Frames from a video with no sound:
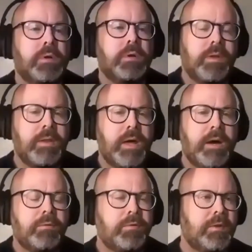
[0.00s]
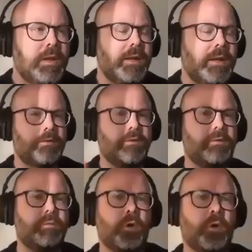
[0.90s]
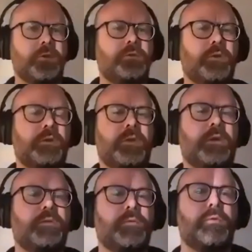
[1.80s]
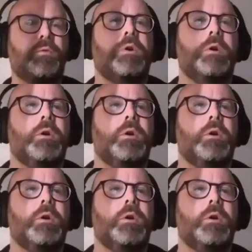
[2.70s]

Because then that also then links into what are the successful